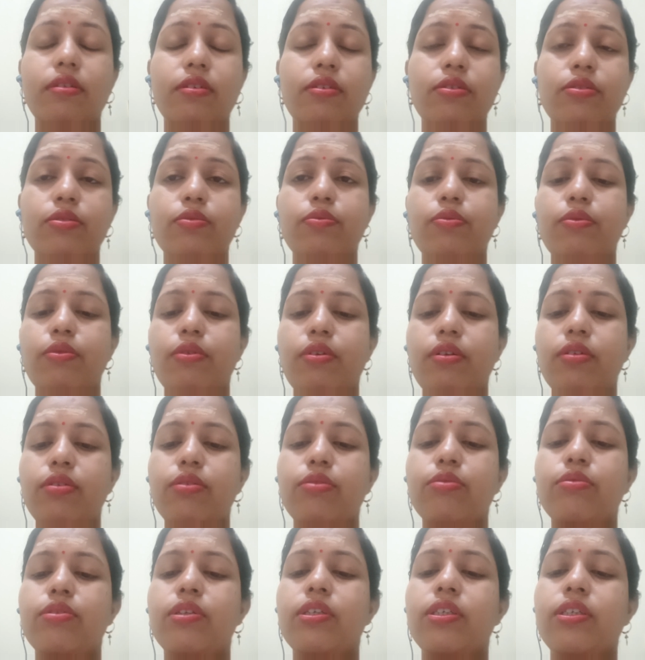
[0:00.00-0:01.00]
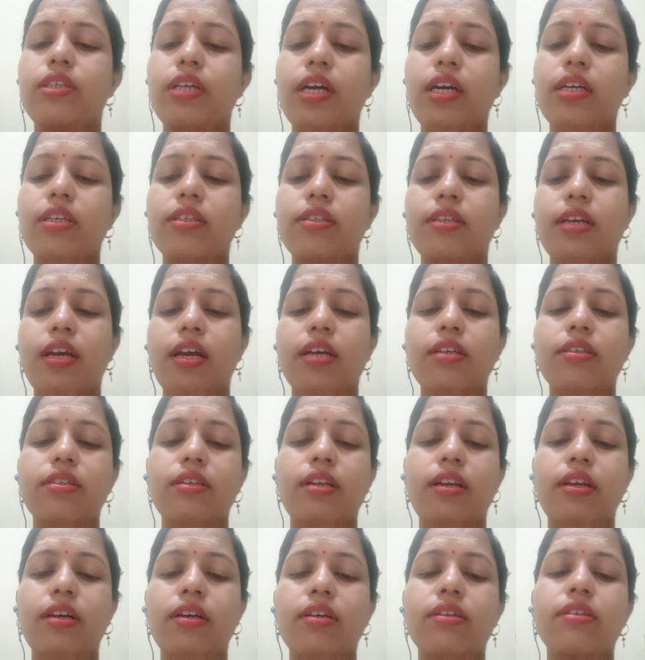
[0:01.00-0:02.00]
useful to detect
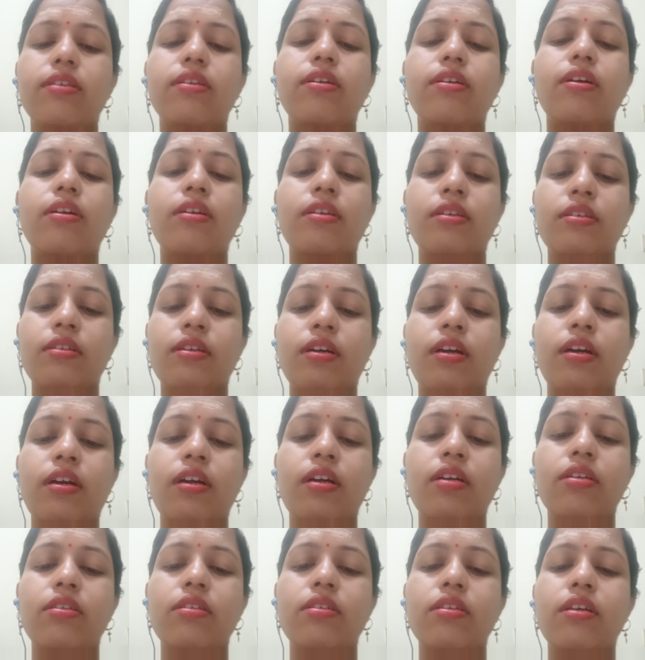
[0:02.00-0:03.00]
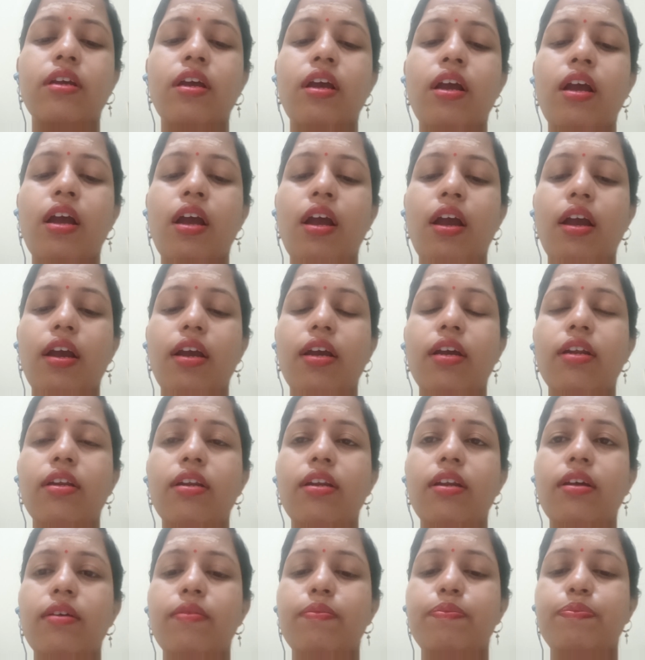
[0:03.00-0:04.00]
sex-linked disorders
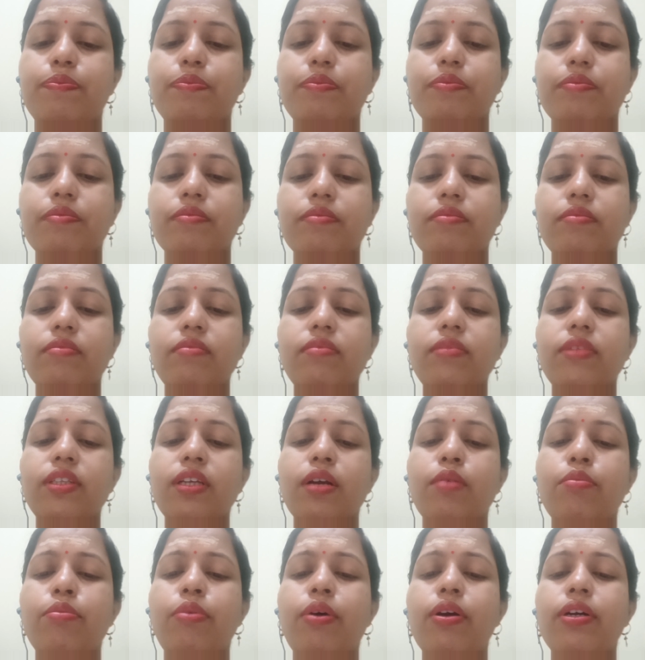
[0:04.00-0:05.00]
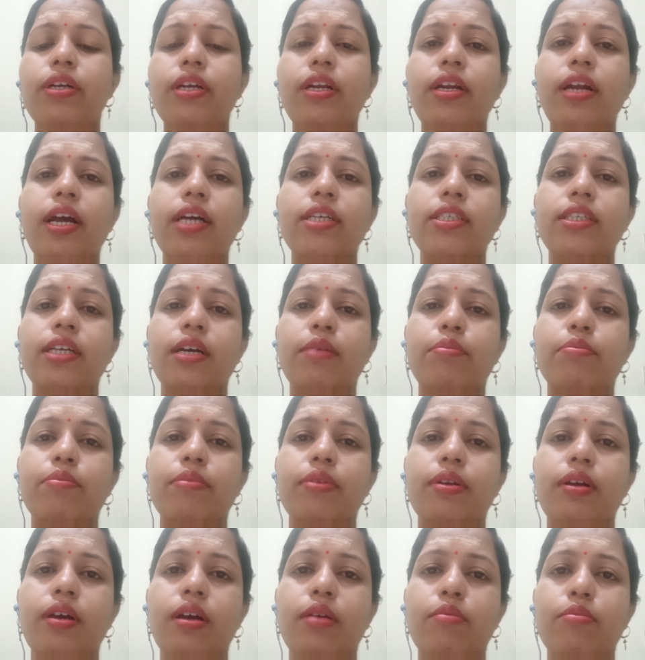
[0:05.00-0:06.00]
in fertilized
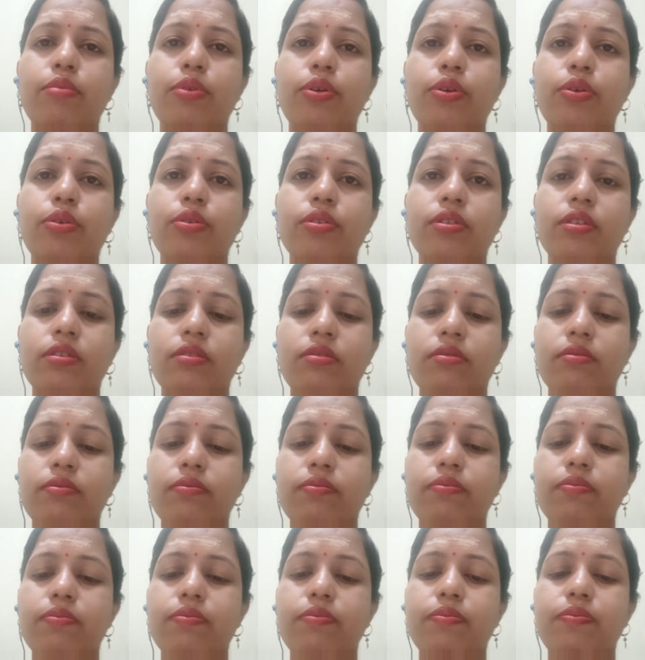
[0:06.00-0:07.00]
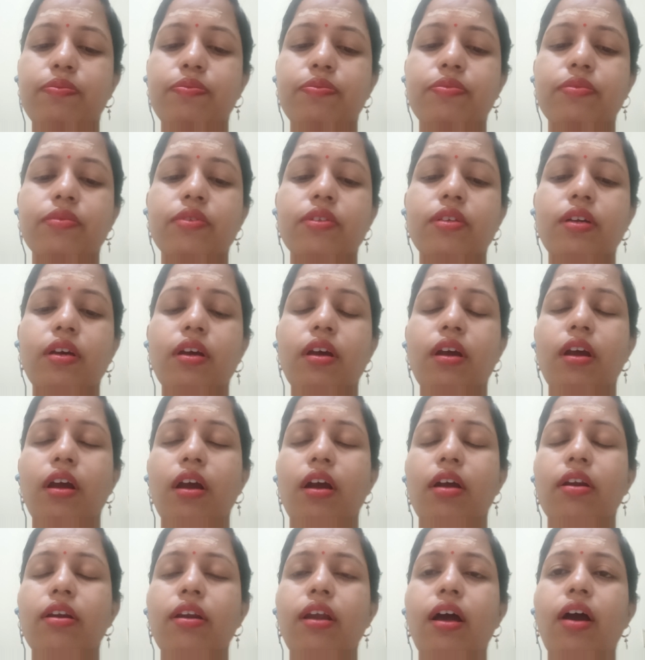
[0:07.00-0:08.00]
embryos.
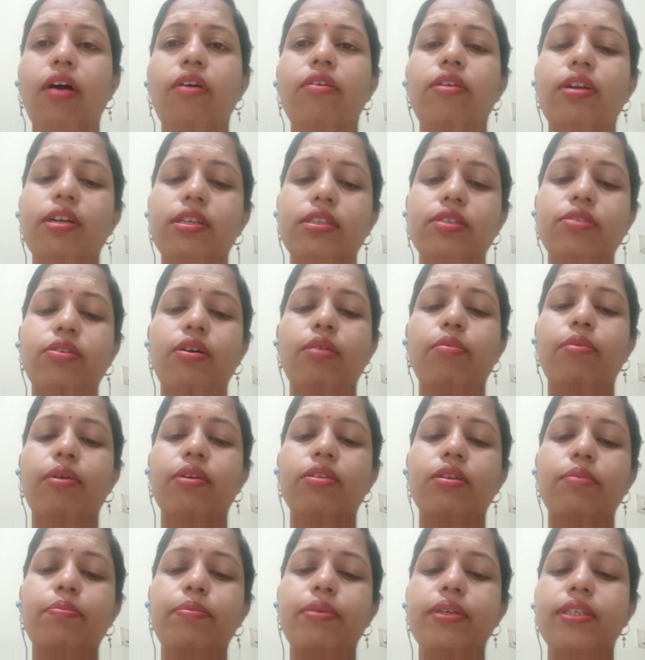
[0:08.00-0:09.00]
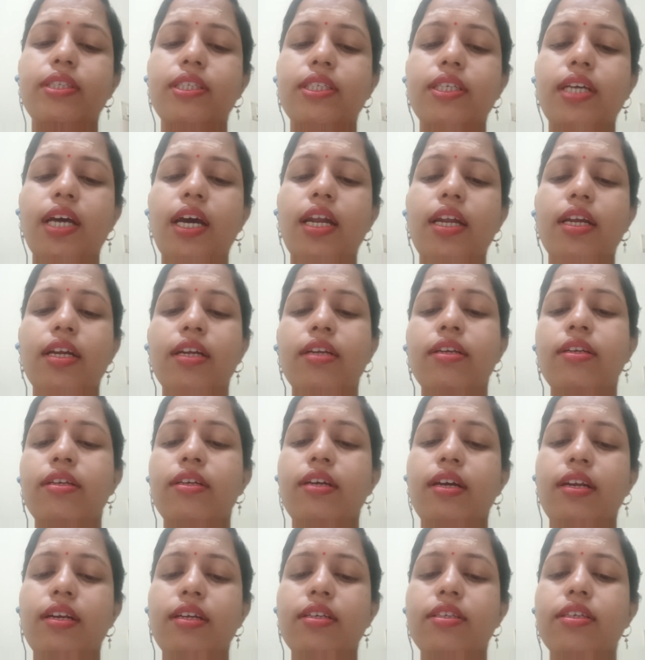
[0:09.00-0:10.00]
Now let's know about the PCR in
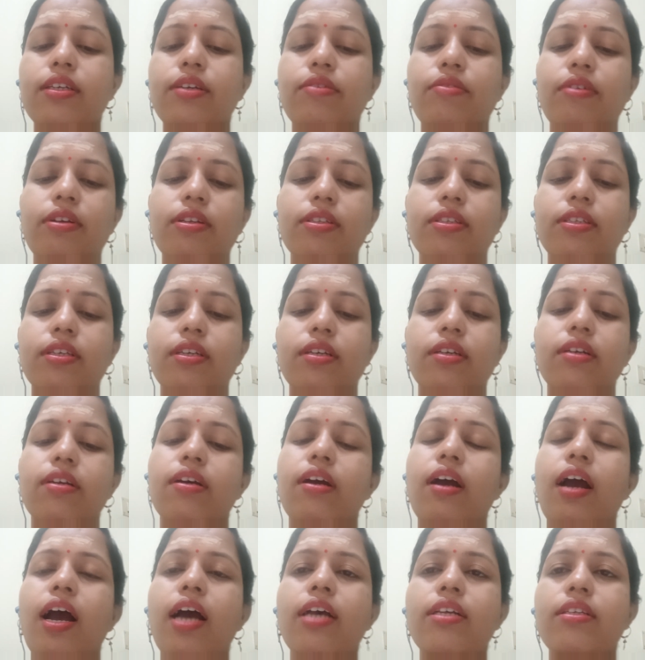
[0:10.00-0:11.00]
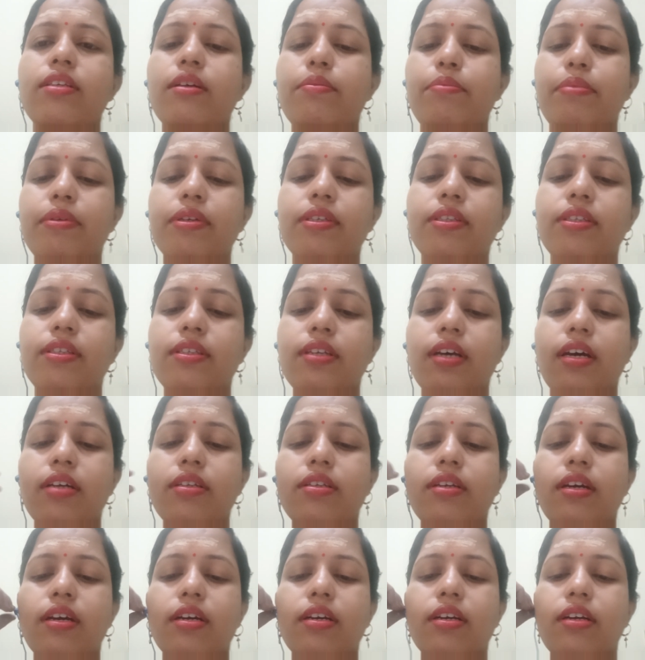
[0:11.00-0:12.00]
DNA sequencing. As the
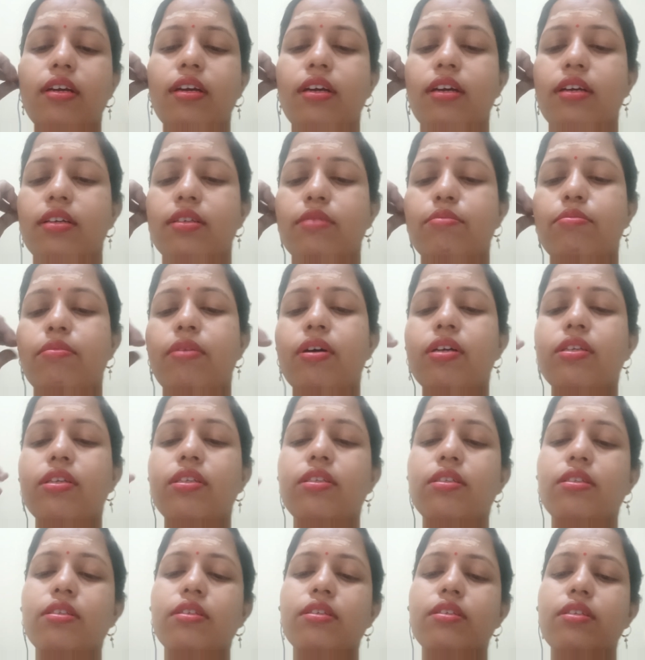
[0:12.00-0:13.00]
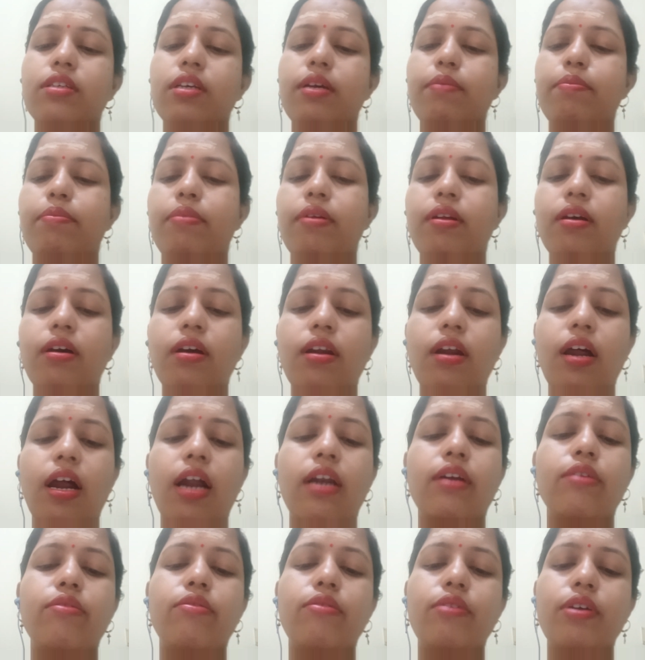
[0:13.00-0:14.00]
PCR technique is much simpler
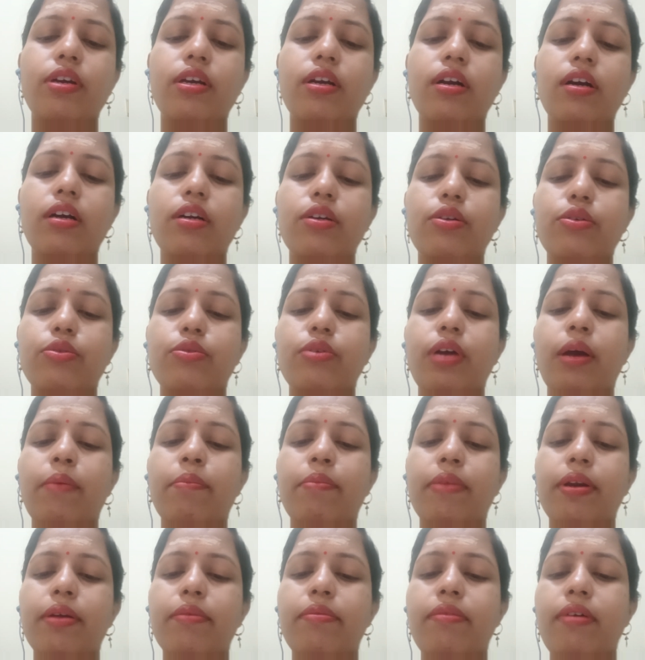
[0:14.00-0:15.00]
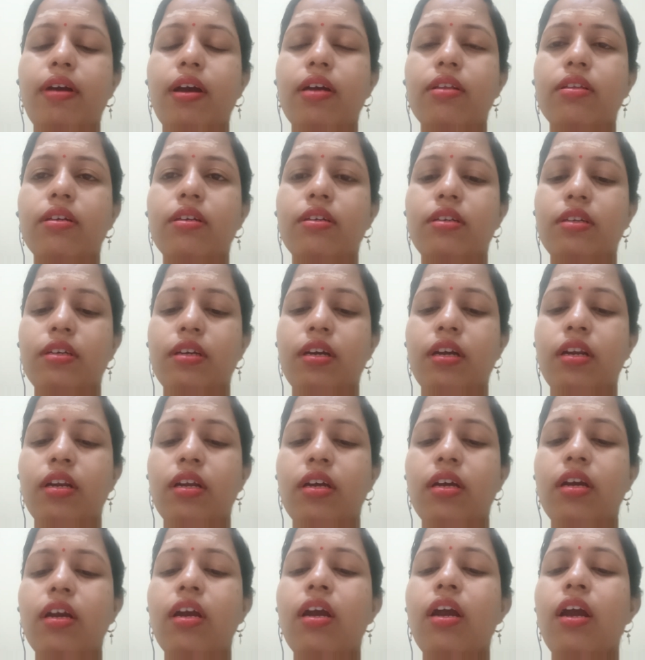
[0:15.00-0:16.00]
and quicker to amplify the
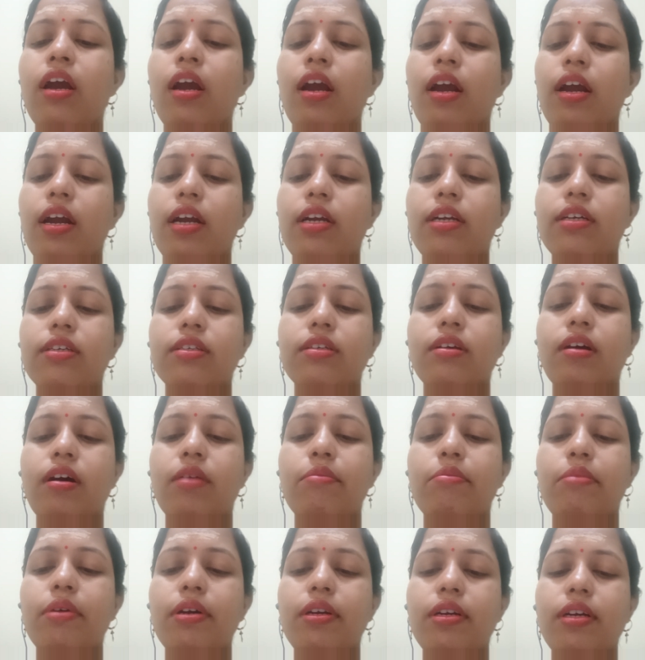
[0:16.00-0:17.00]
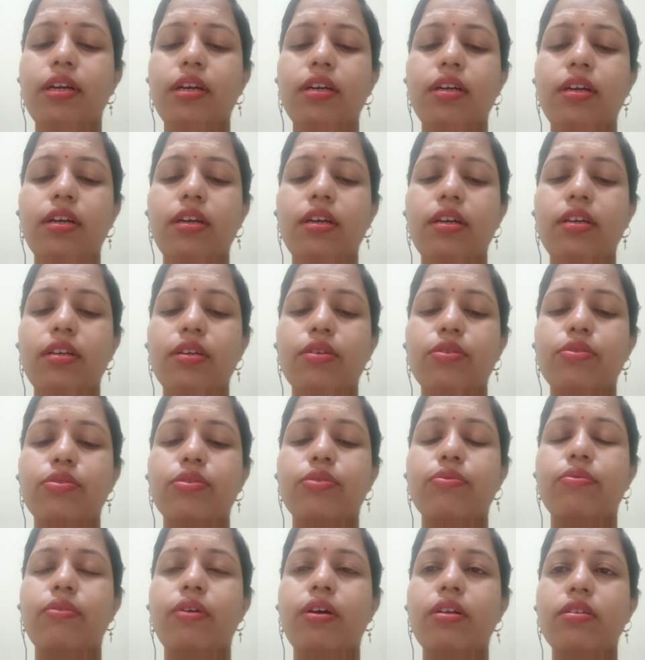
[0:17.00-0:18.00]
DNA, it is conveniently
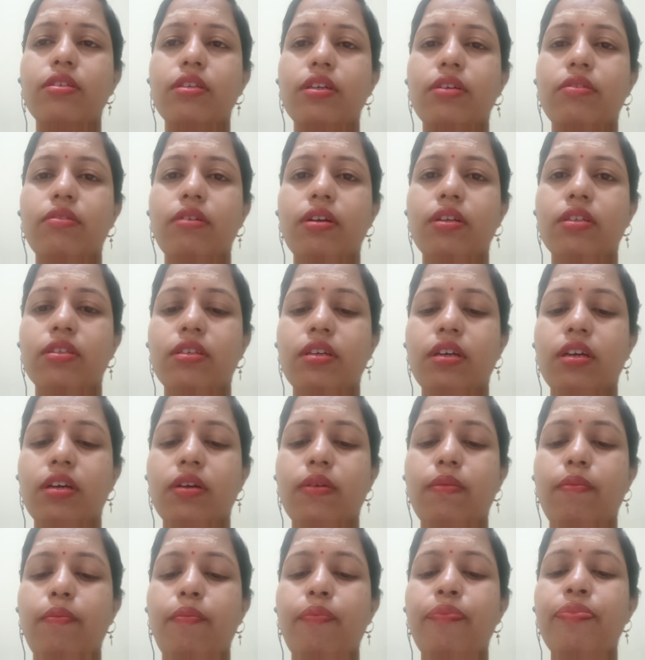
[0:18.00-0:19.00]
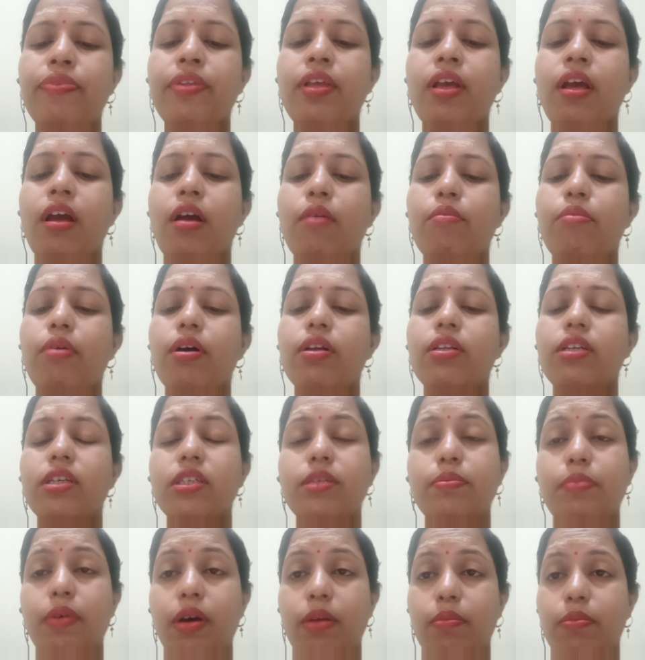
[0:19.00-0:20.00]
used for sequencing. For
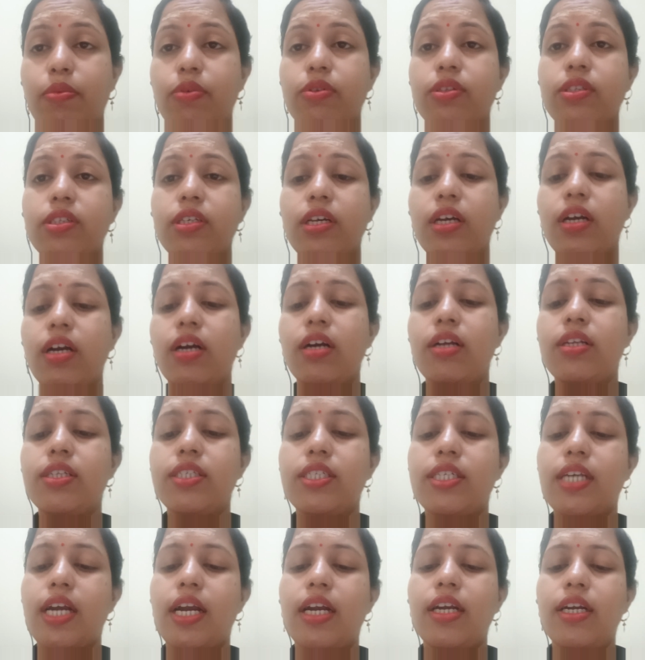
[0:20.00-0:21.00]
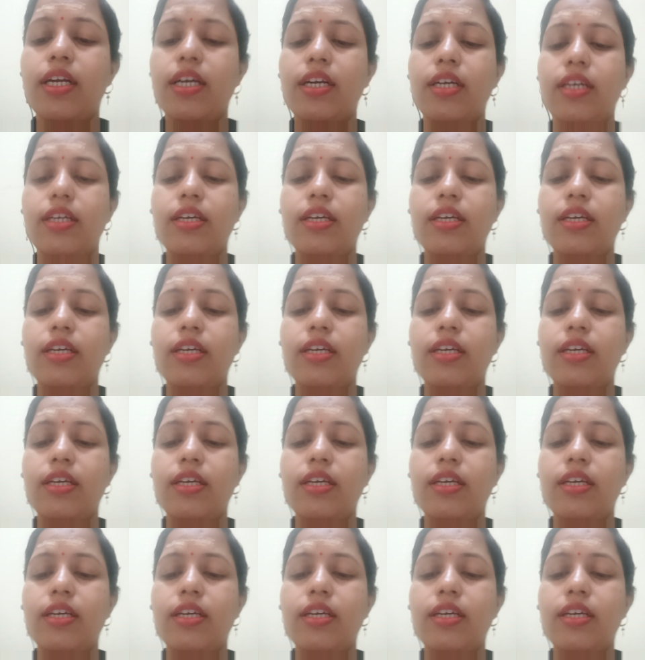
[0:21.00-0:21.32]
this purpose, single strands